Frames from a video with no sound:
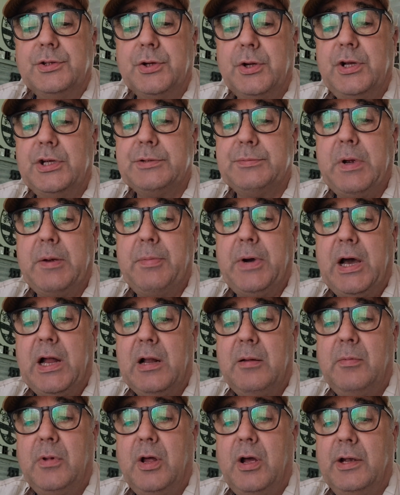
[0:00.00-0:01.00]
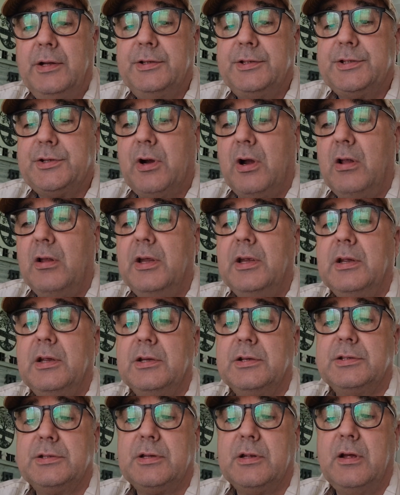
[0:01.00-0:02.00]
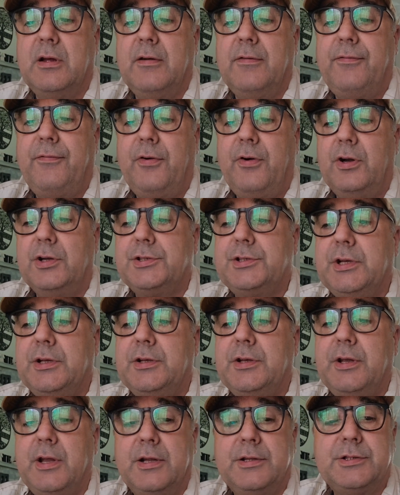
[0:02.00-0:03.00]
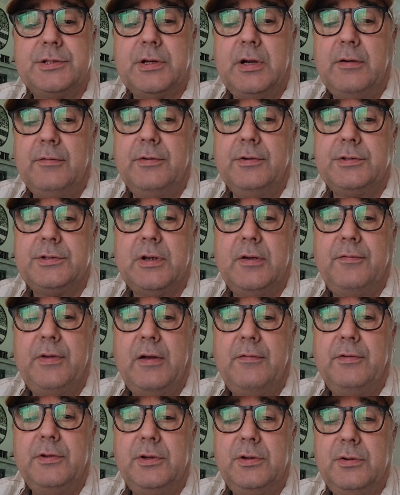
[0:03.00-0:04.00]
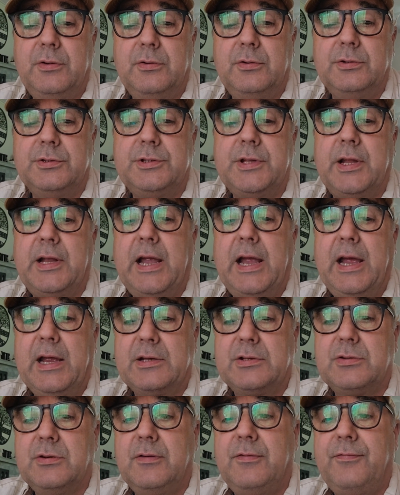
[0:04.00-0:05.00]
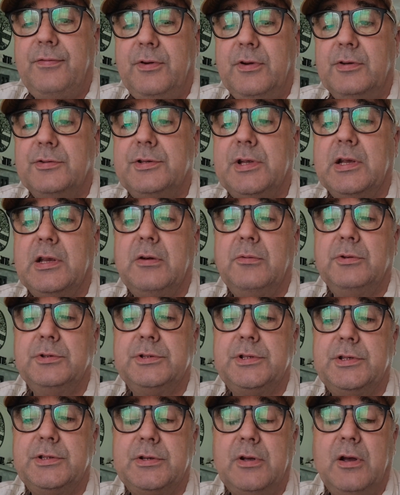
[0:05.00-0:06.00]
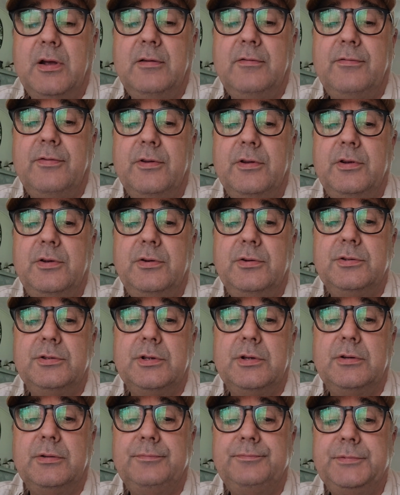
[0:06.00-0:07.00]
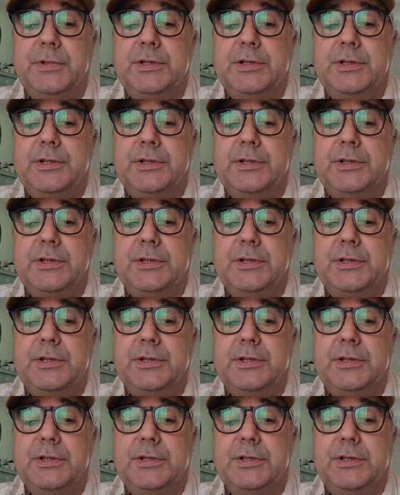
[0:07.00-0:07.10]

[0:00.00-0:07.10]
So here's my bottom line. Starlink is the first internet service I've ever used that actually feels like it was designed for the user.